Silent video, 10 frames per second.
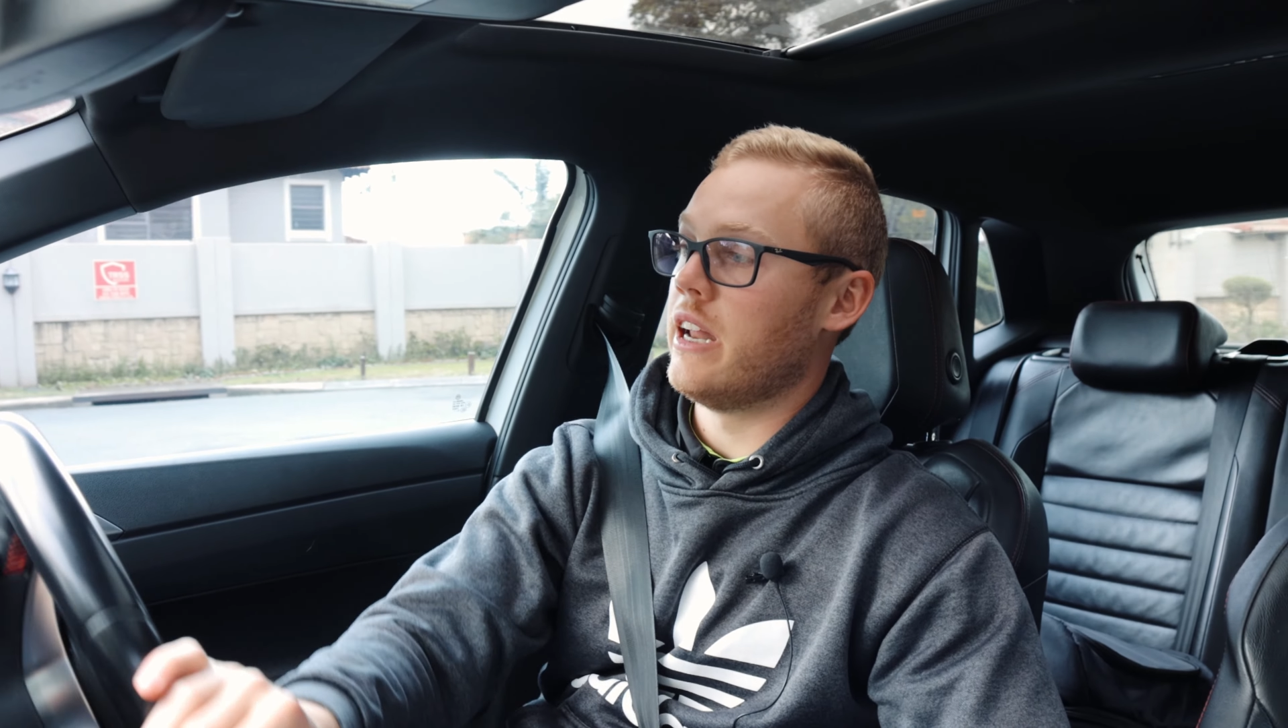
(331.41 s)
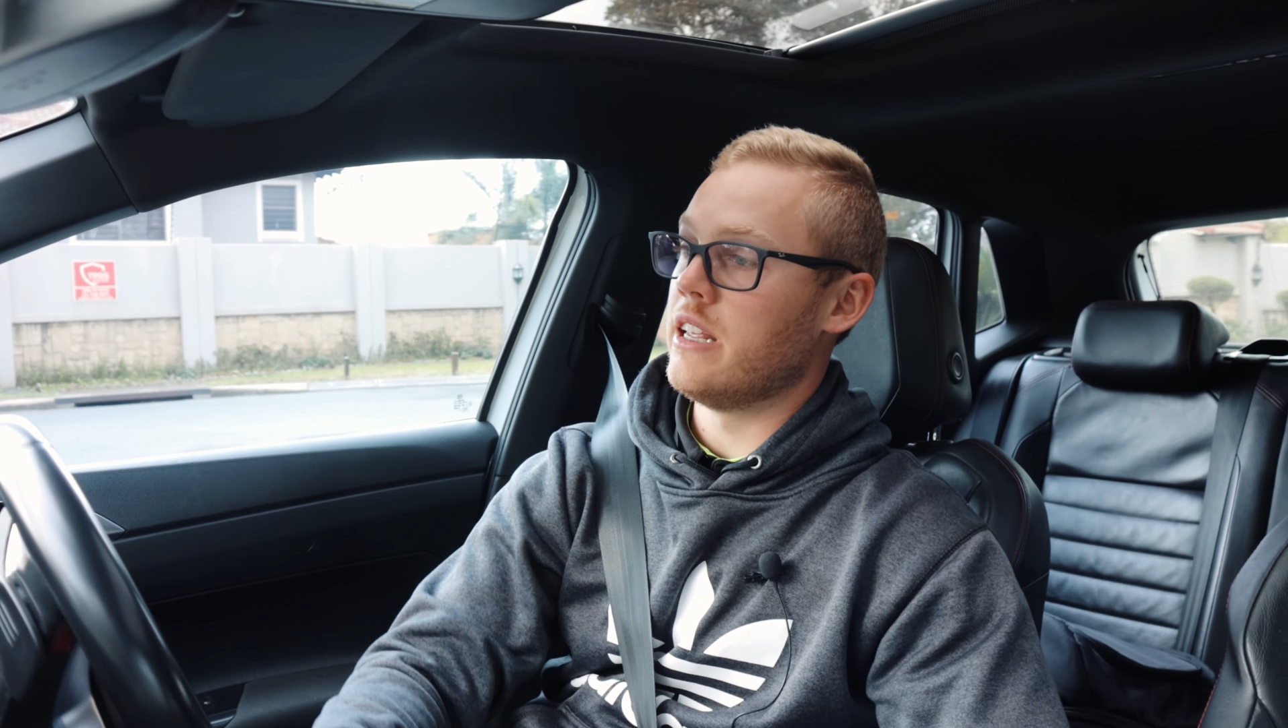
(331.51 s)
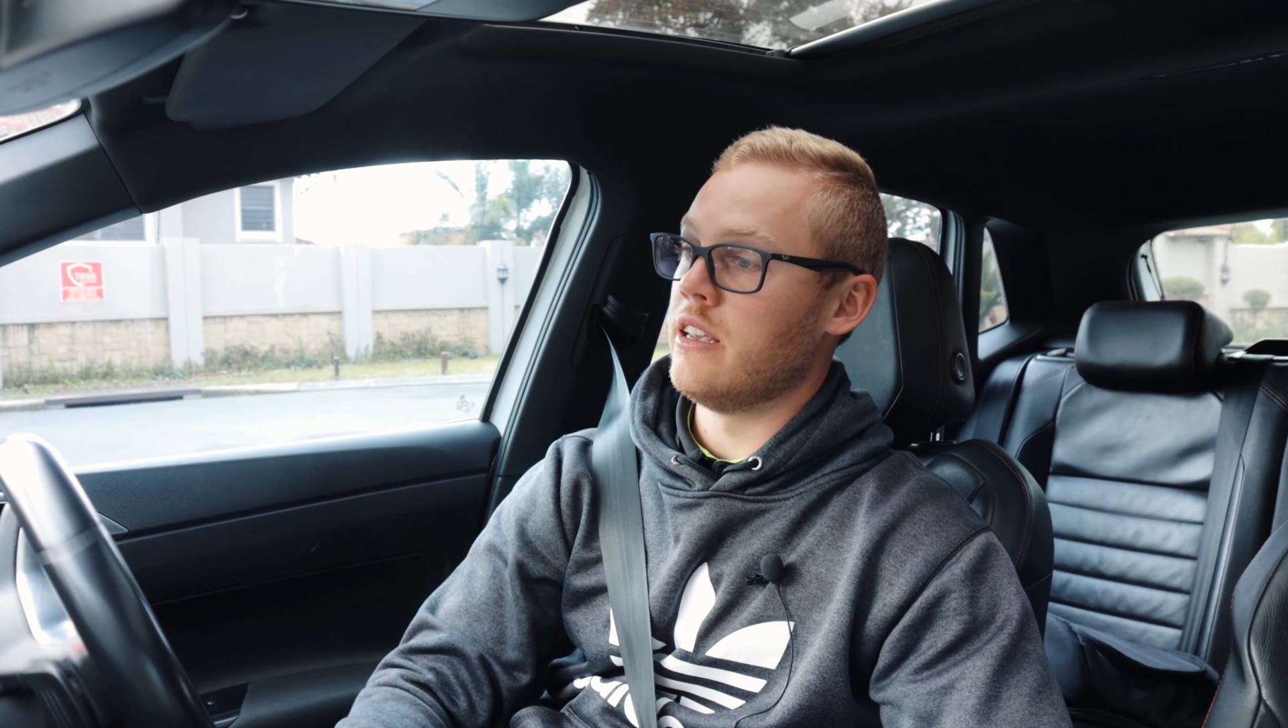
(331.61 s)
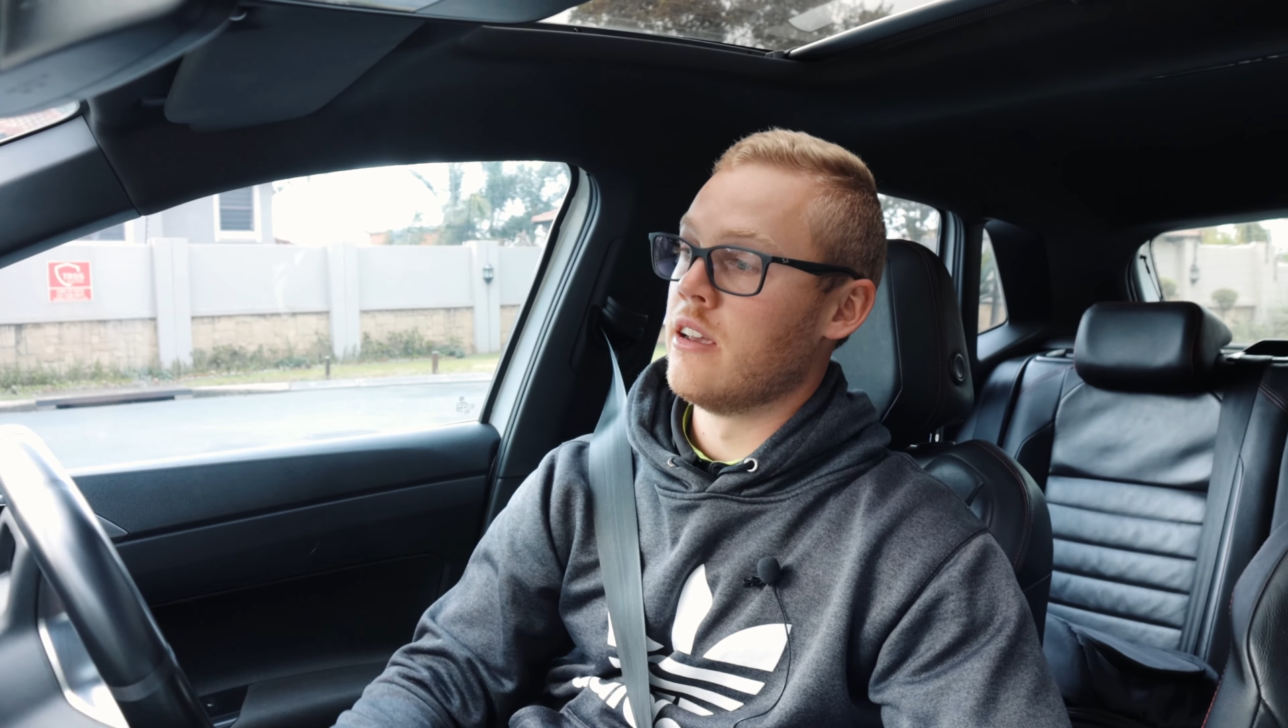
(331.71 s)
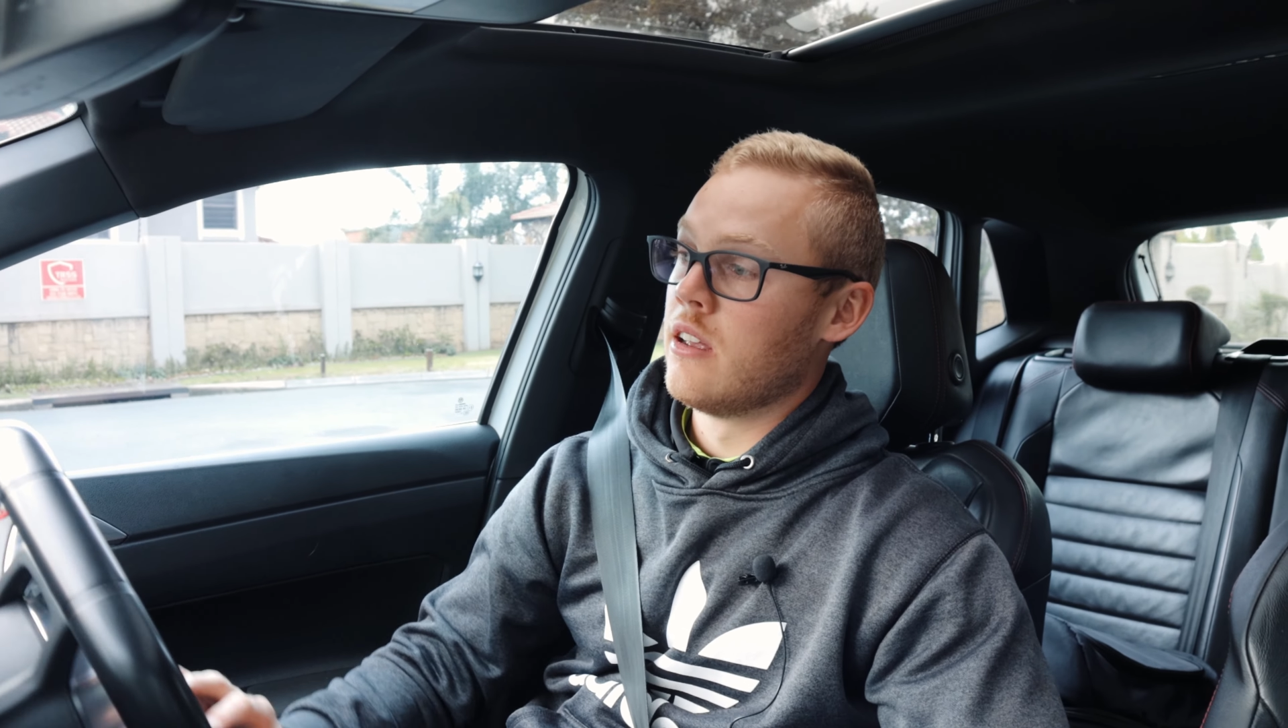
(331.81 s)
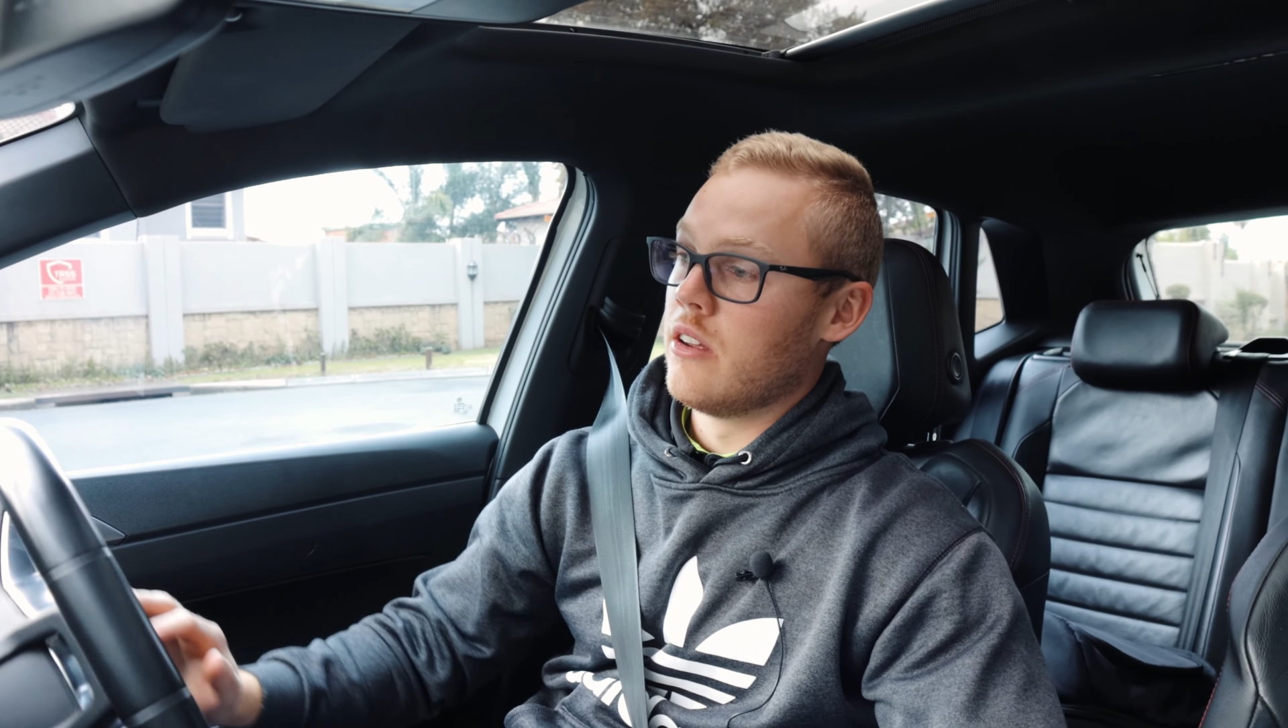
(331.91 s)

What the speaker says: any